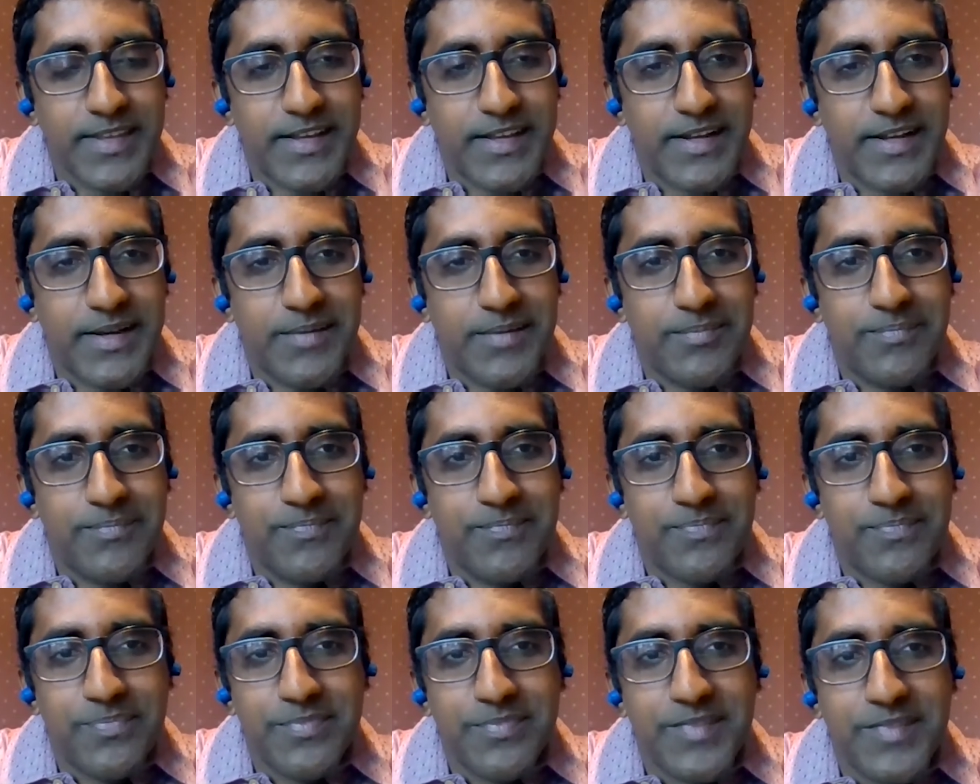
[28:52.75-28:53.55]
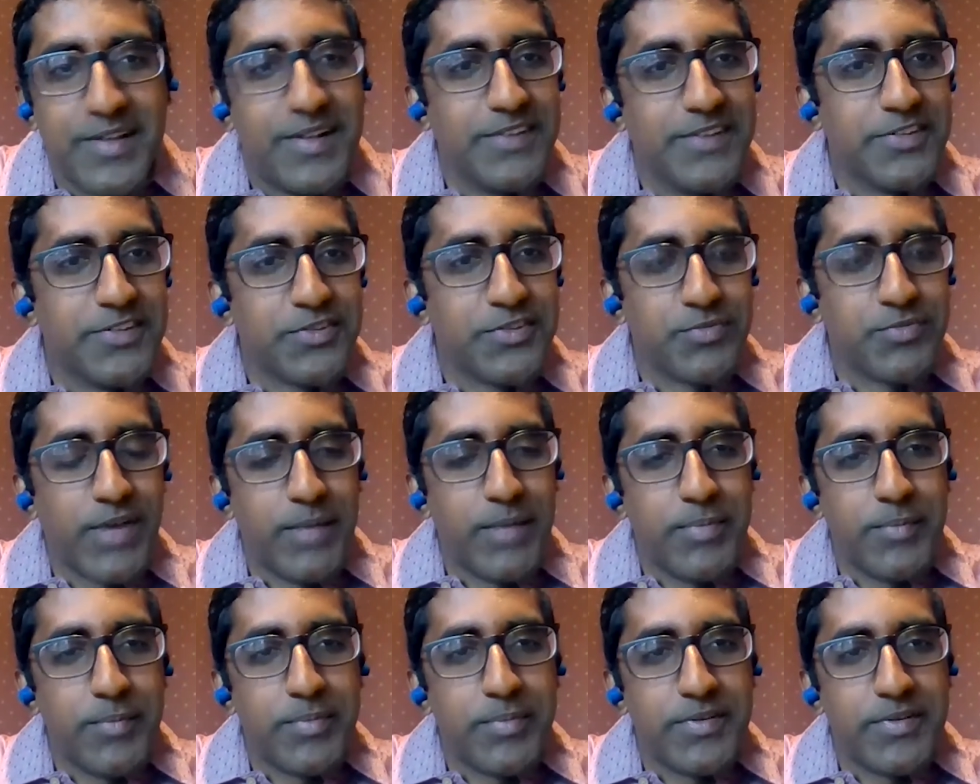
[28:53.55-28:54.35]
I'll just
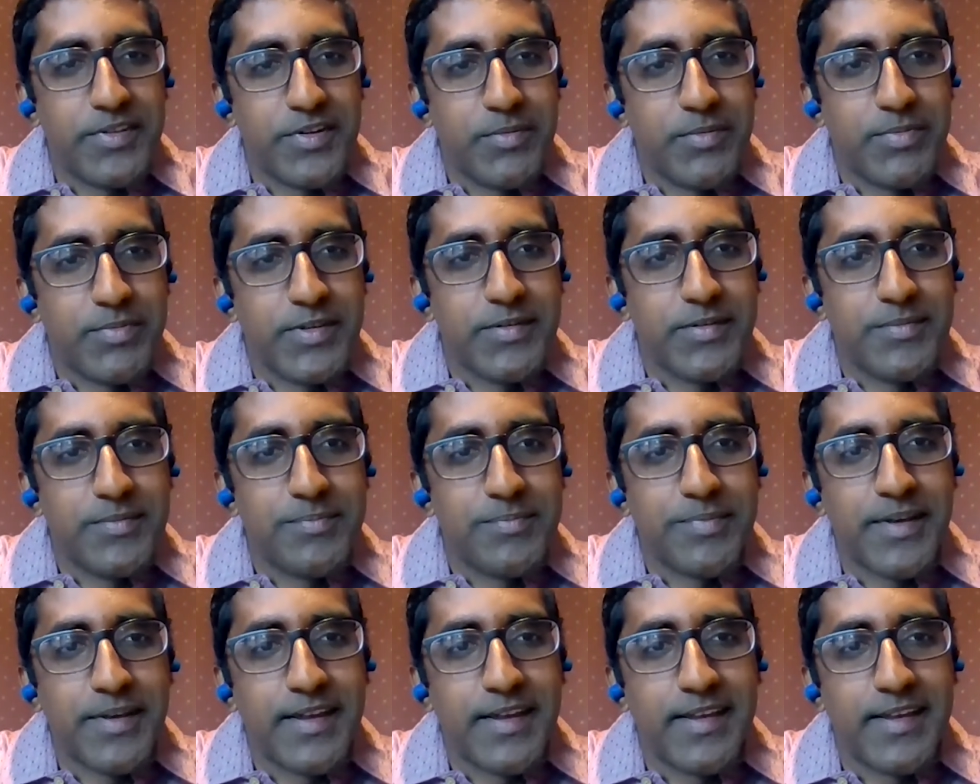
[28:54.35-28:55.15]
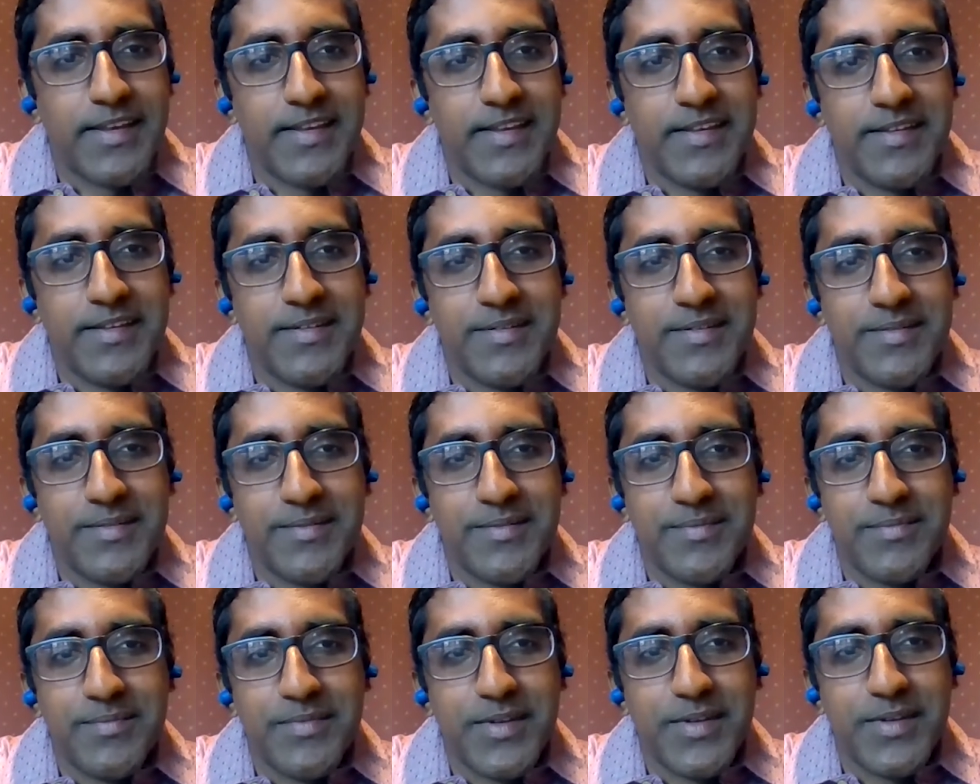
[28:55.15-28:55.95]
wrap up a little bit by
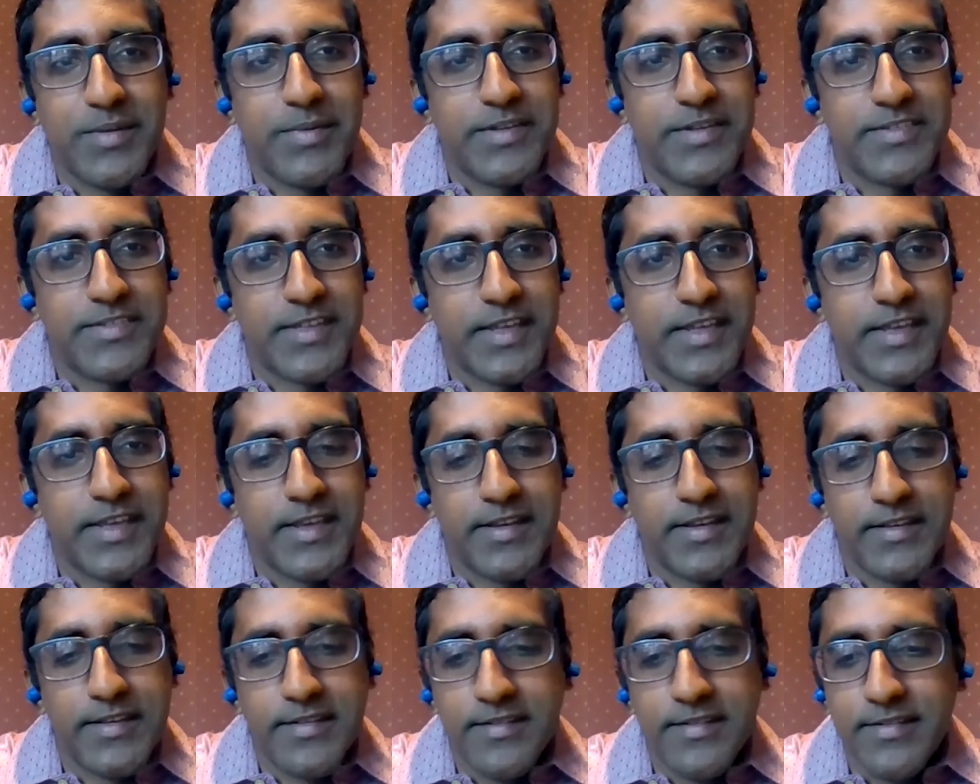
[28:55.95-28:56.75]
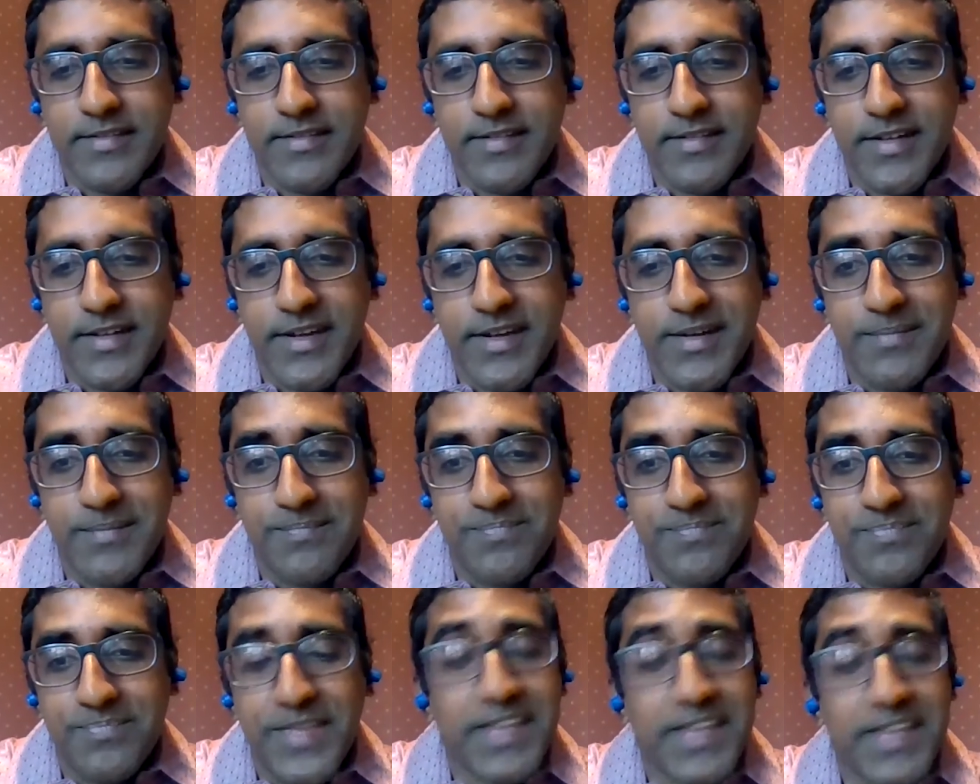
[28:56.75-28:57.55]
saying
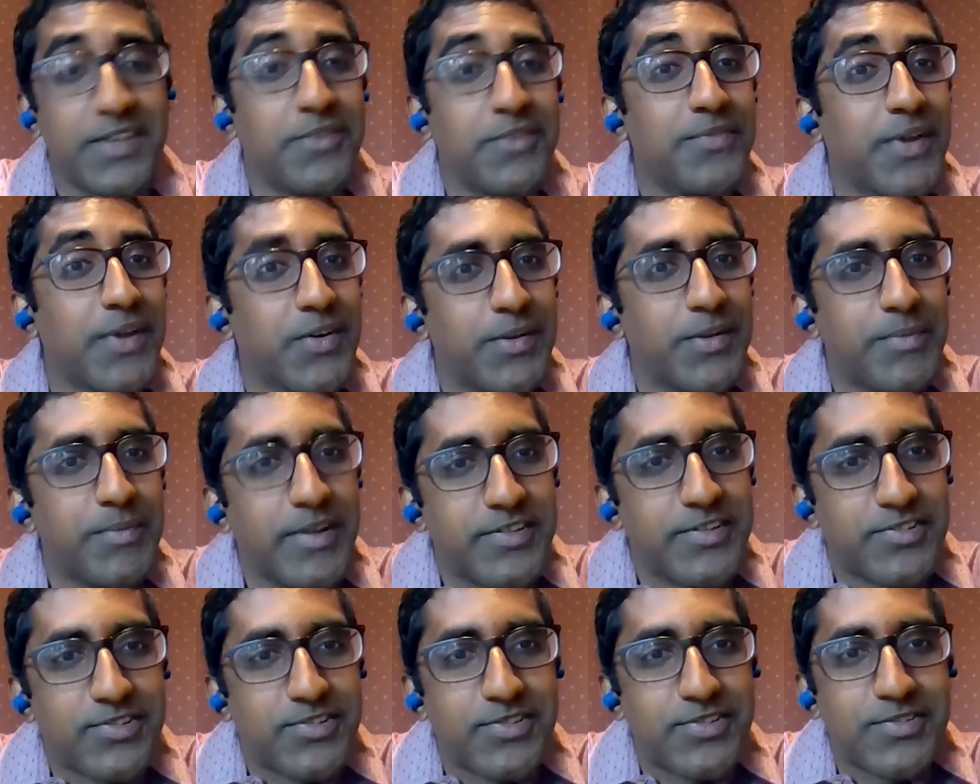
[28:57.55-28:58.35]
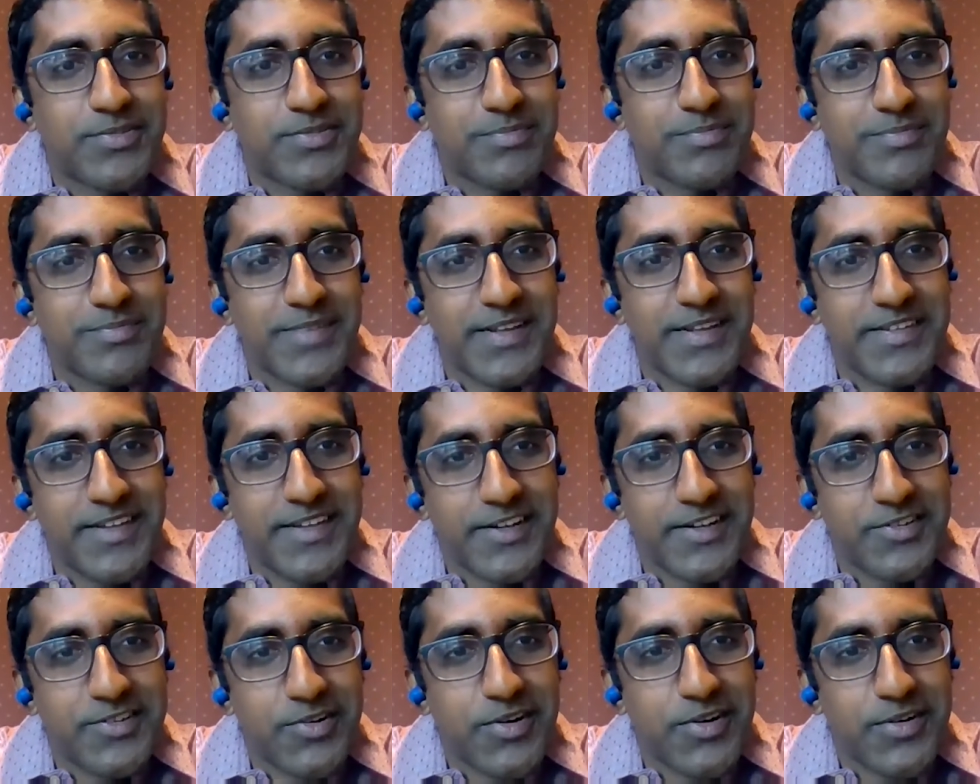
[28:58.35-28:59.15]
thank you very much,
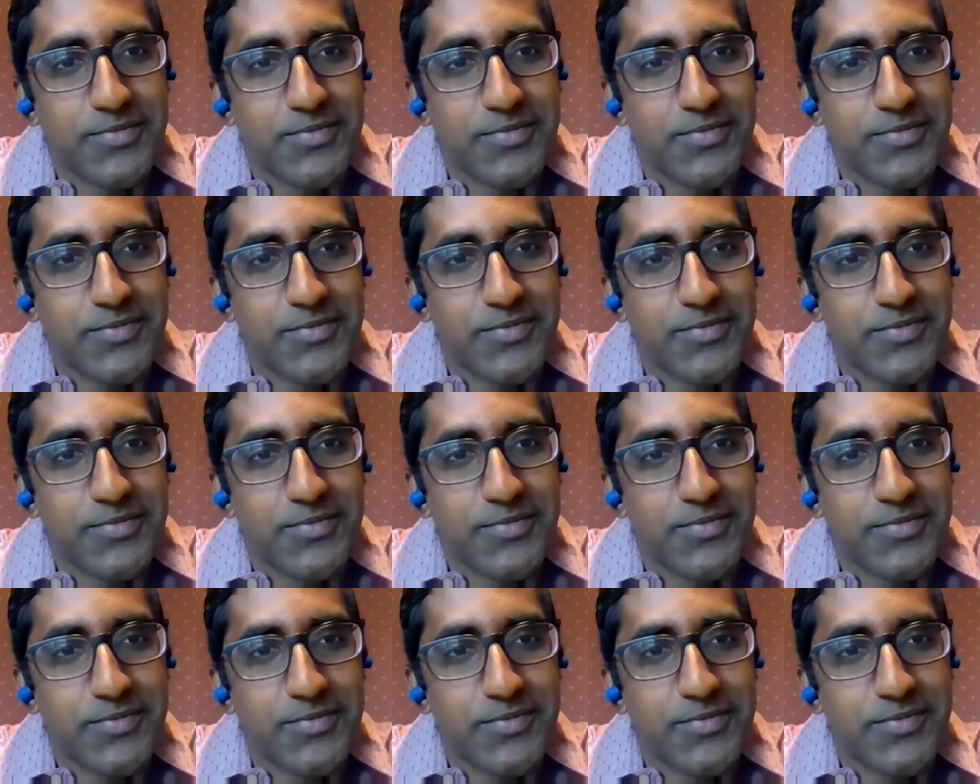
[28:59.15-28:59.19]
Dr.